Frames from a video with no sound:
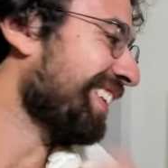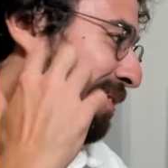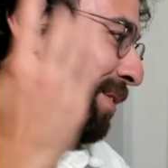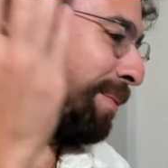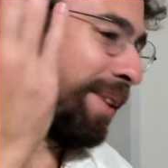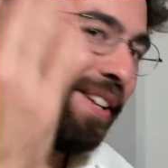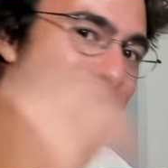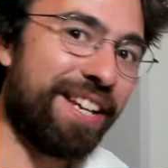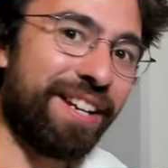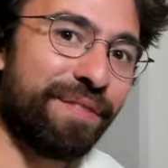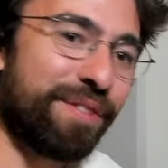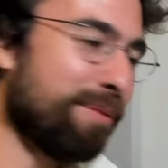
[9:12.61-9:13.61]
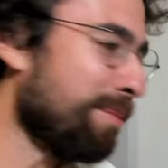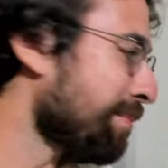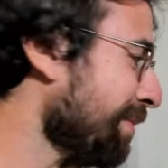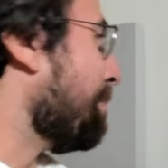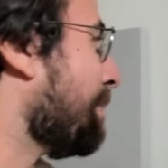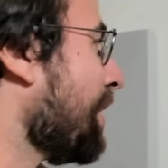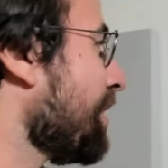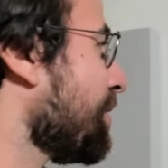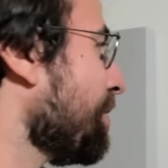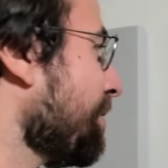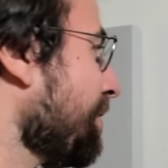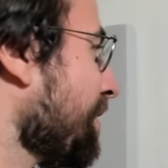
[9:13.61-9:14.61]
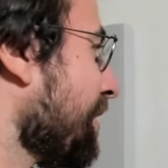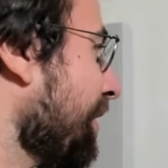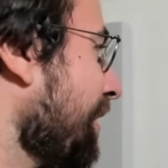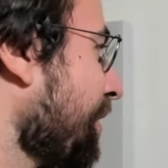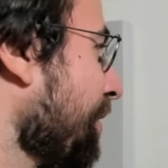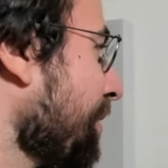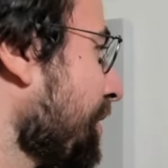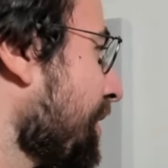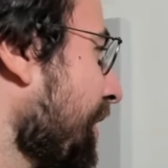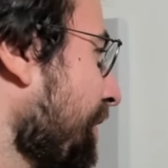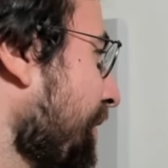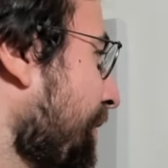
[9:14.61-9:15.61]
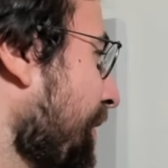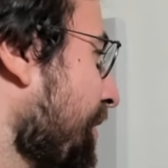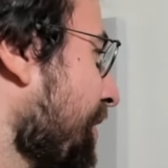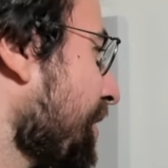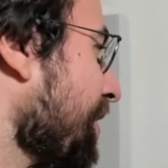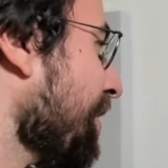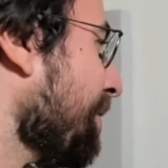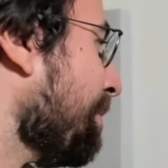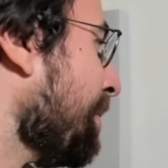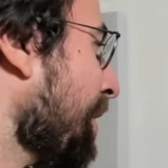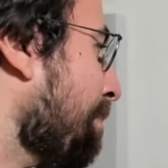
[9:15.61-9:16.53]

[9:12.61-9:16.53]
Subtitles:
What, am I gonna take it from him? Bas Rutten's lethal self-defense system,